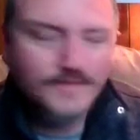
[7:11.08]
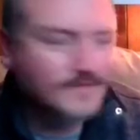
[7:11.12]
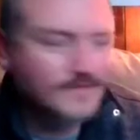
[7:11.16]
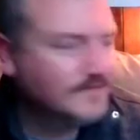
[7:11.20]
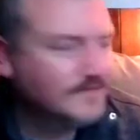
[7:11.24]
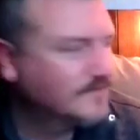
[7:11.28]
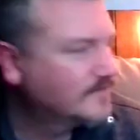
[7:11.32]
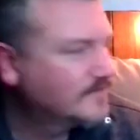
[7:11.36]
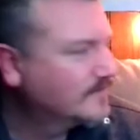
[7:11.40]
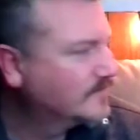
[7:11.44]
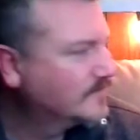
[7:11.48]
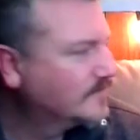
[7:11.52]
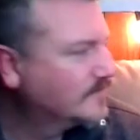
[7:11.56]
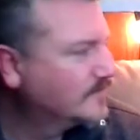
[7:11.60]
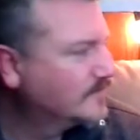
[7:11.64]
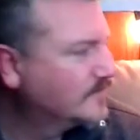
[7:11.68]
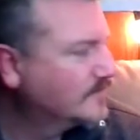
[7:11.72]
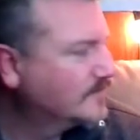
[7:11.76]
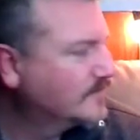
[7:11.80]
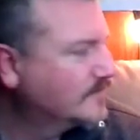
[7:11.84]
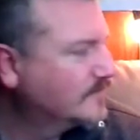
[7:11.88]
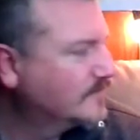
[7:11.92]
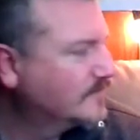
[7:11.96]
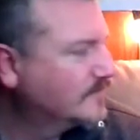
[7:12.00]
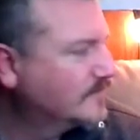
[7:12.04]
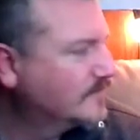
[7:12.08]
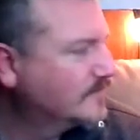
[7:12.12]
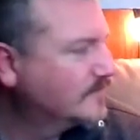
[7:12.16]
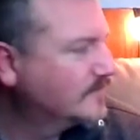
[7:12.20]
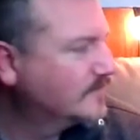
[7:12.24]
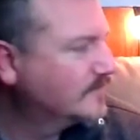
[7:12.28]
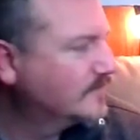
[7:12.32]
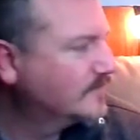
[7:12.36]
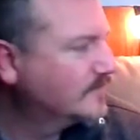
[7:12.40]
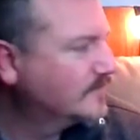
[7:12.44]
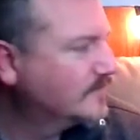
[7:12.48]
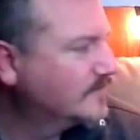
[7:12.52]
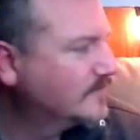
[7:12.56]

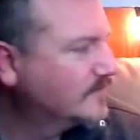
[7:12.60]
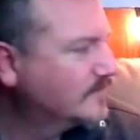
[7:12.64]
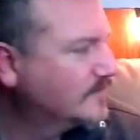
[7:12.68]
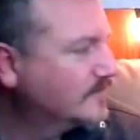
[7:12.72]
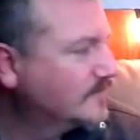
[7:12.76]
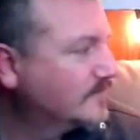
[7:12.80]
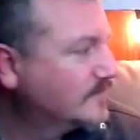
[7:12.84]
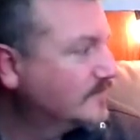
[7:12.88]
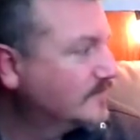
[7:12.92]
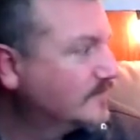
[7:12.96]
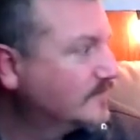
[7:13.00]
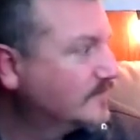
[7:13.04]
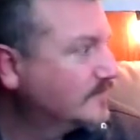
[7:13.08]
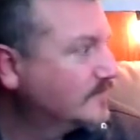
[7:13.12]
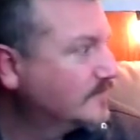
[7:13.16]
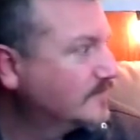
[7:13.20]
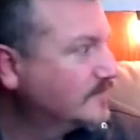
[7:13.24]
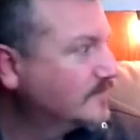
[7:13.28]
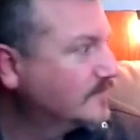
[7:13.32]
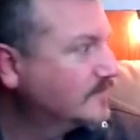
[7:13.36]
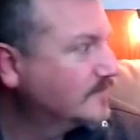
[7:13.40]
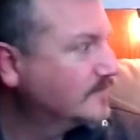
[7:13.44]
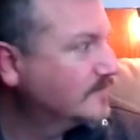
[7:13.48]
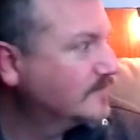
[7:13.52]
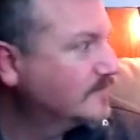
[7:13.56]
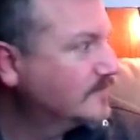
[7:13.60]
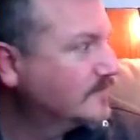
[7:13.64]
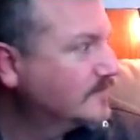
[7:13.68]
[no speech]